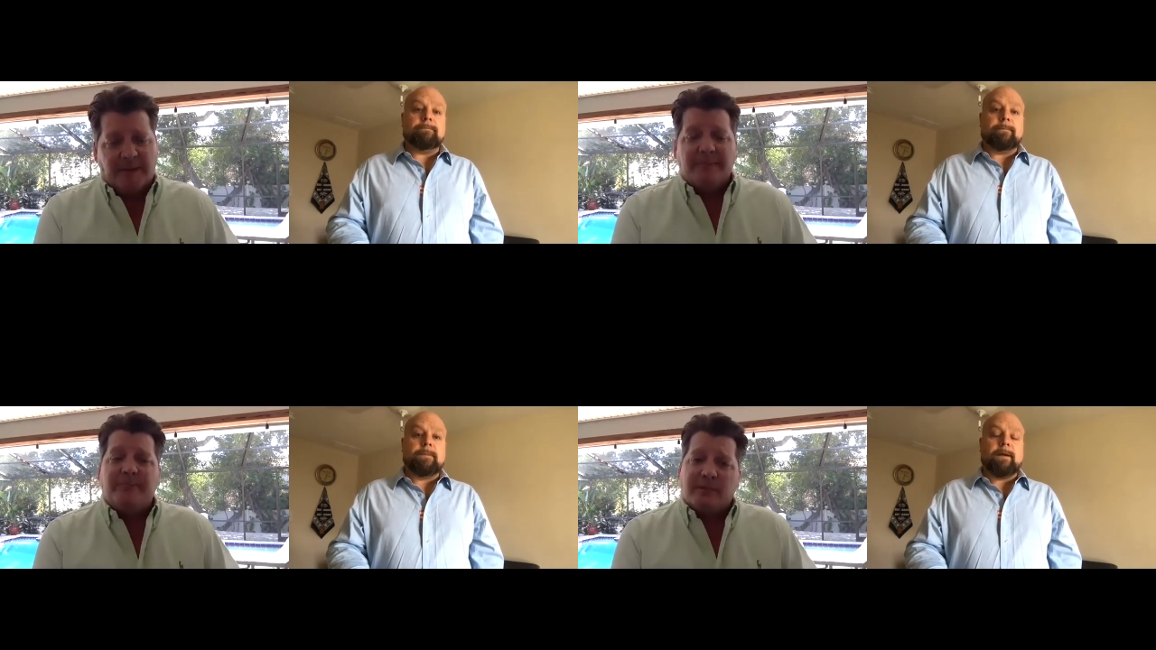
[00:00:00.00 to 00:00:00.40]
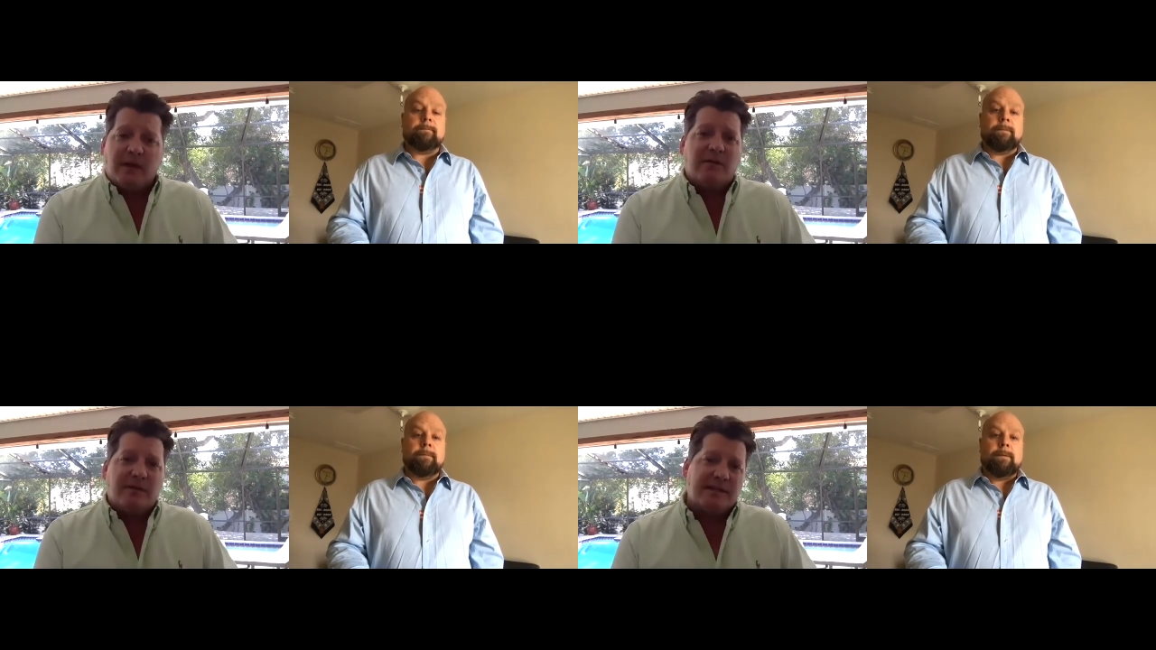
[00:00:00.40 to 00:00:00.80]
Speaker 1: Yeah. you
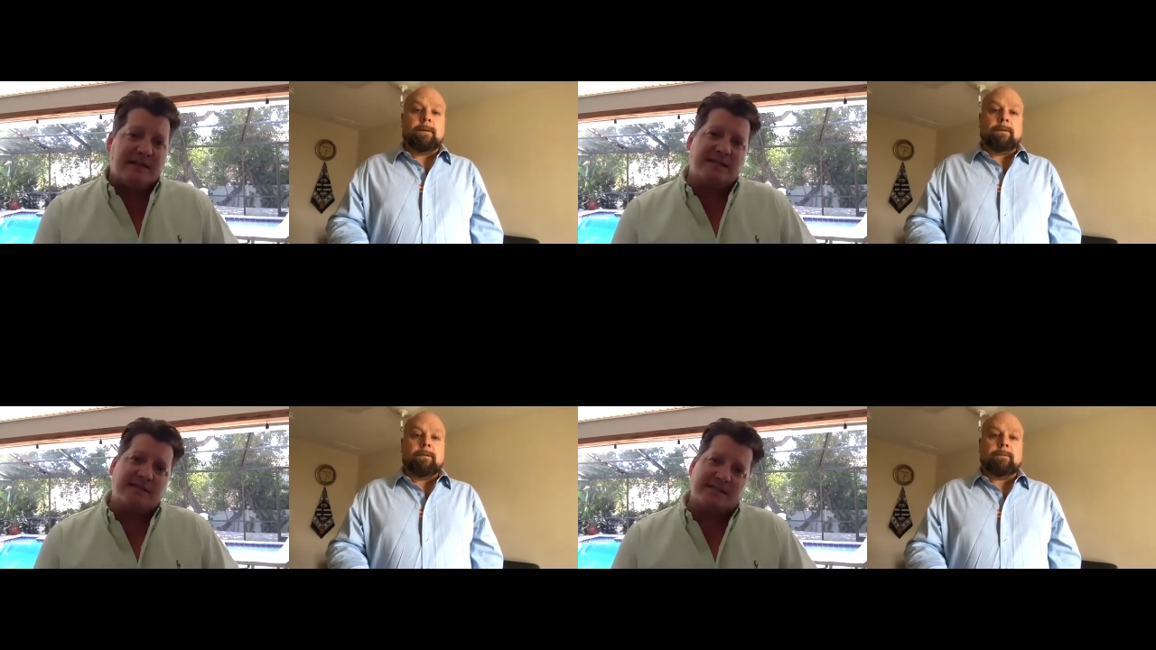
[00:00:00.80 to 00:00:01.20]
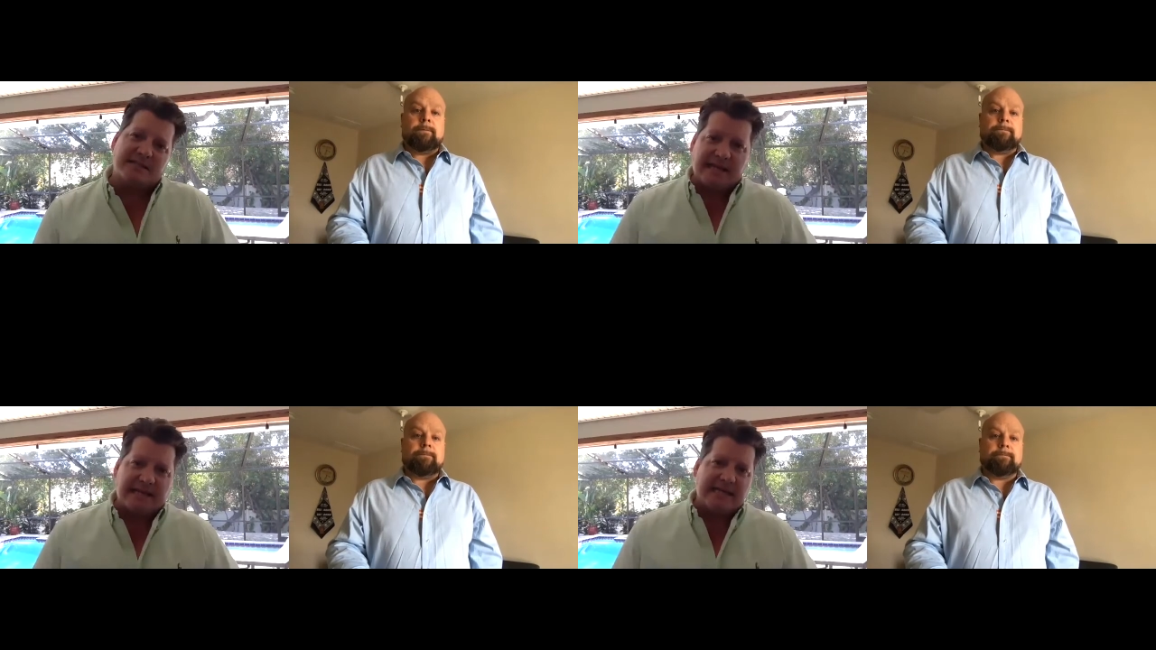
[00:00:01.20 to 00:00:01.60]
know just
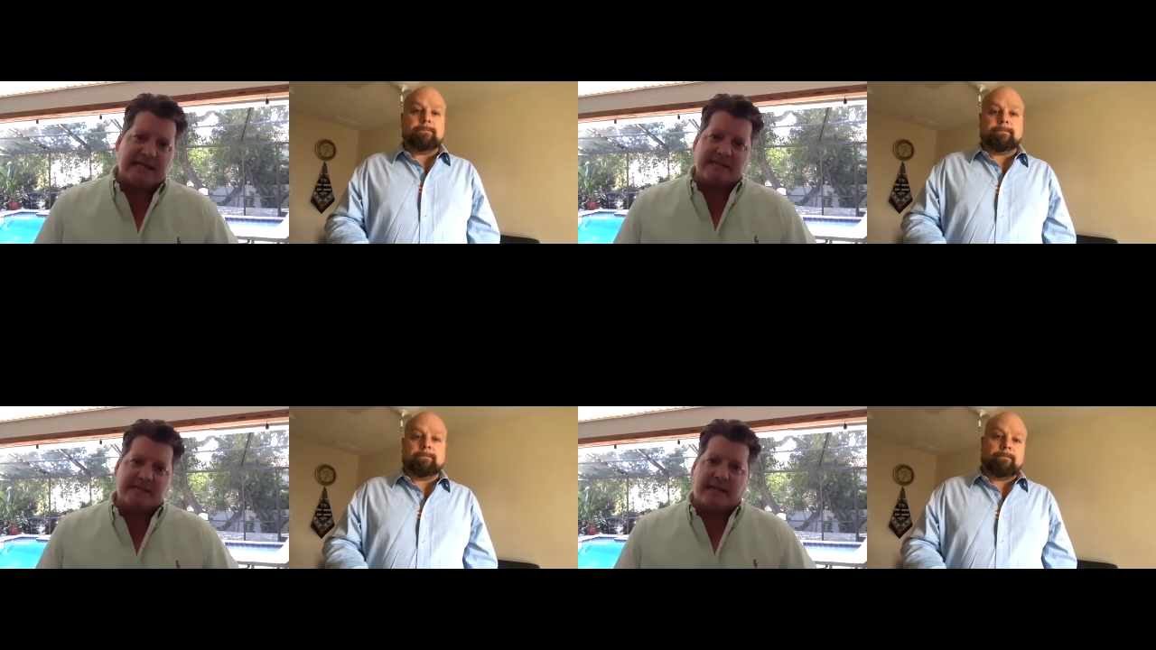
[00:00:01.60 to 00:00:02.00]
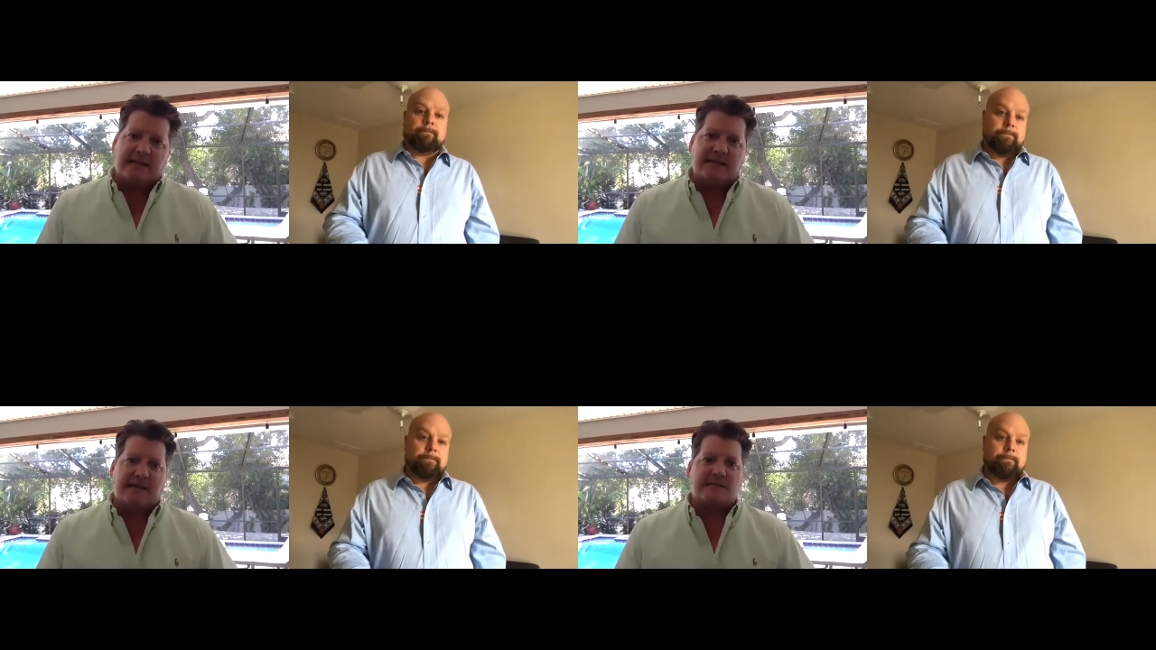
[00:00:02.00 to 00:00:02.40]
ideas and things.